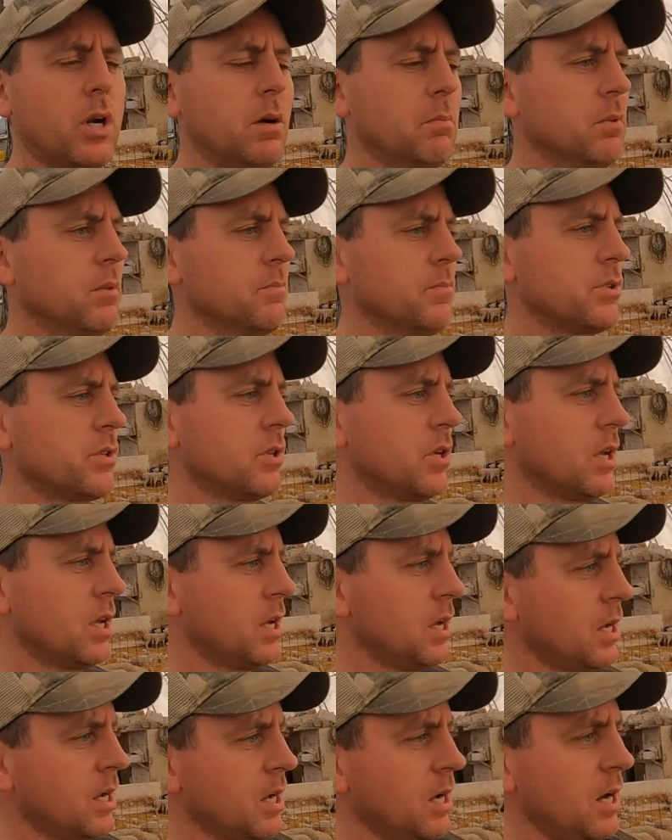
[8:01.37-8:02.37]
problems,
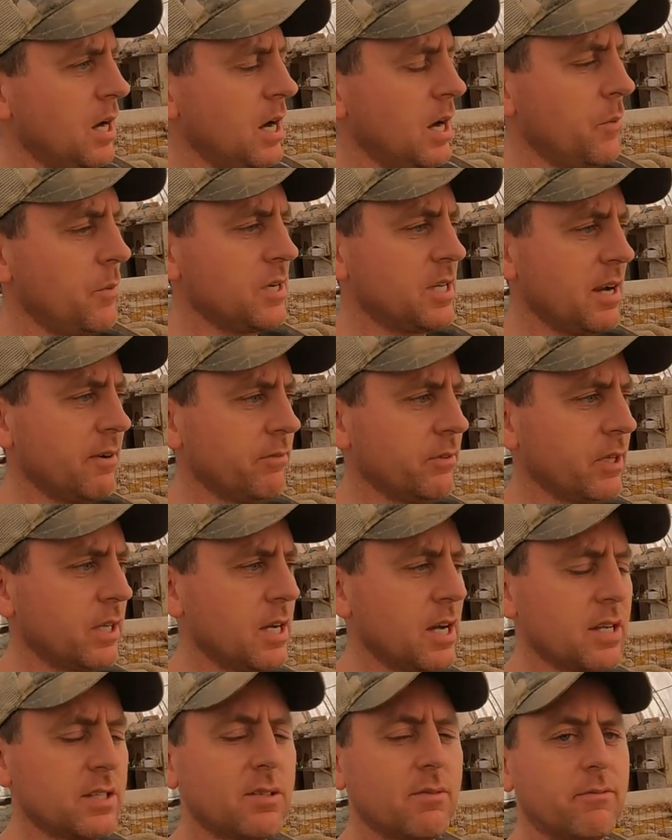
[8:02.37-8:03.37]
uh, we definitely
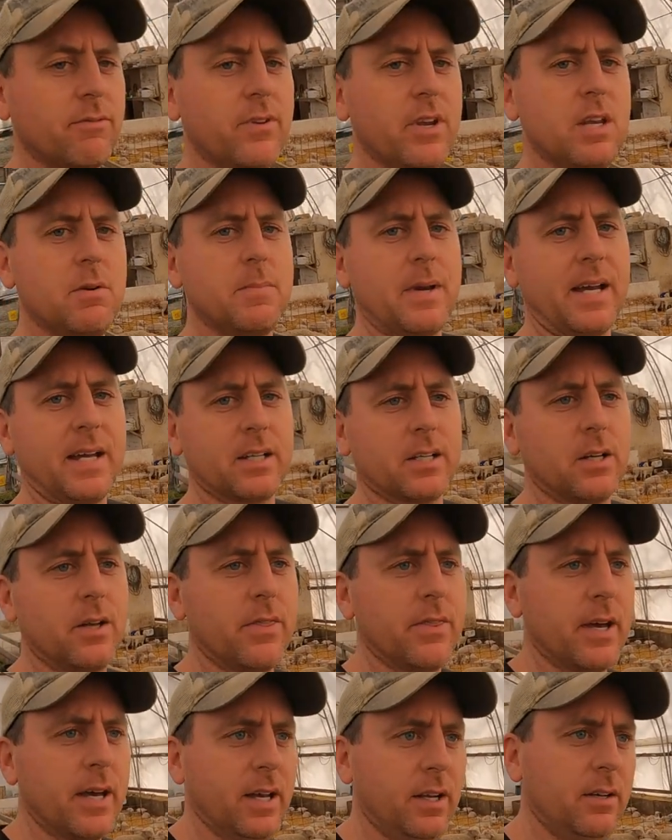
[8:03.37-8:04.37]
got some feedback
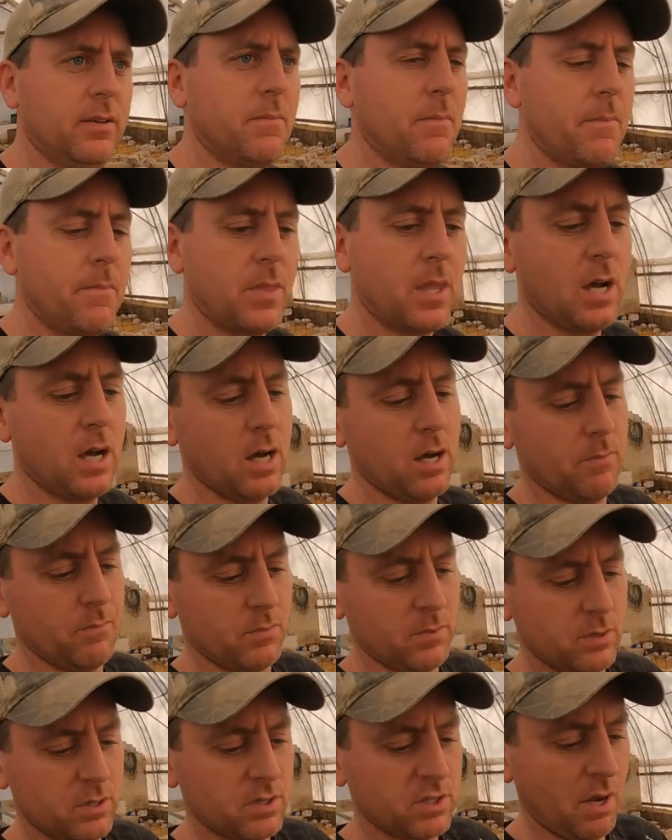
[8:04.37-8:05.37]
on that.
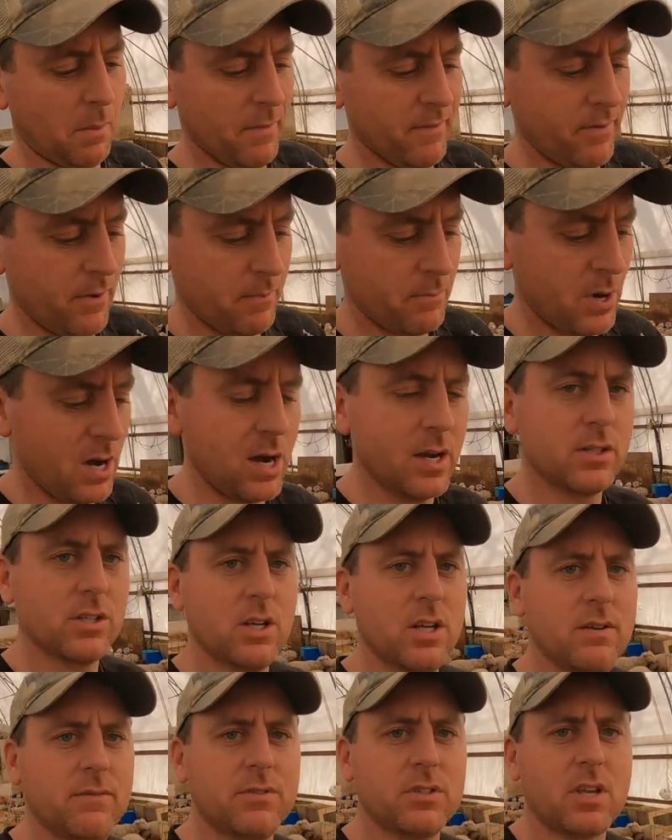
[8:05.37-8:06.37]
Um, some of it
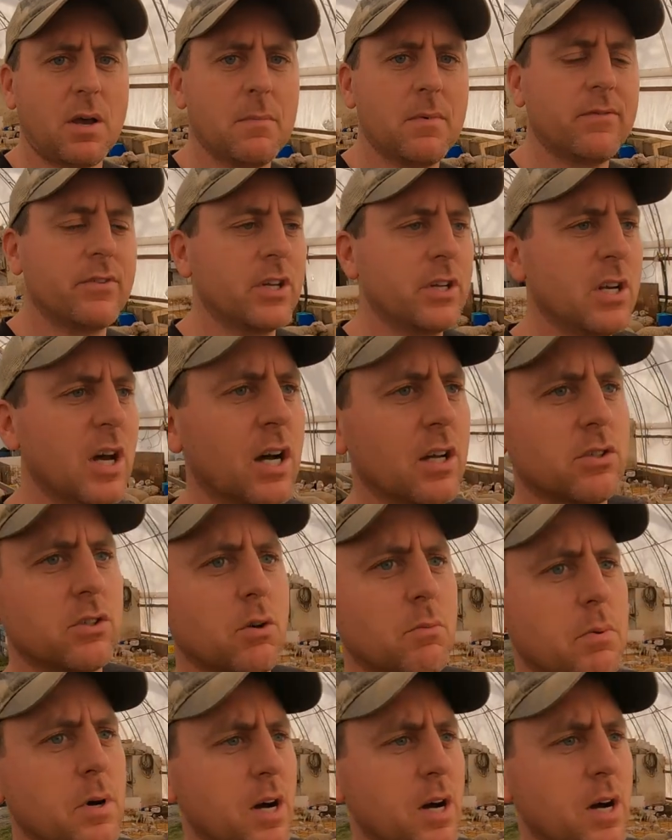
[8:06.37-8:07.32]
positive, some of it not so